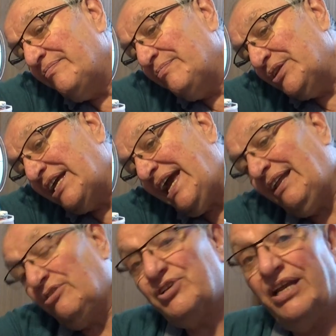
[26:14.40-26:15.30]
But the
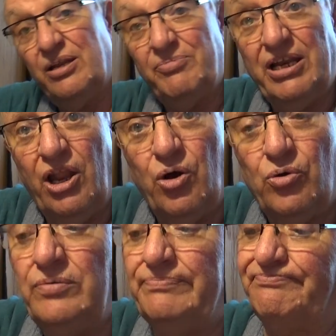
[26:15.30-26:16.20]
candle's getting a bit
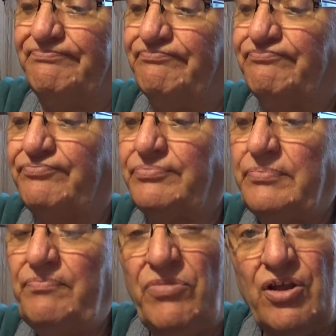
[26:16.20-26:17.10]
low,
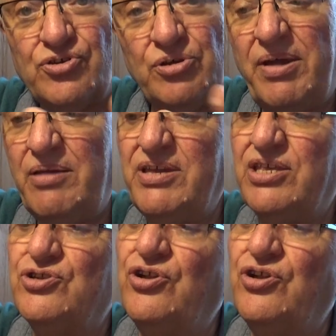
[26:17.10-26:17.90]
so maybe there's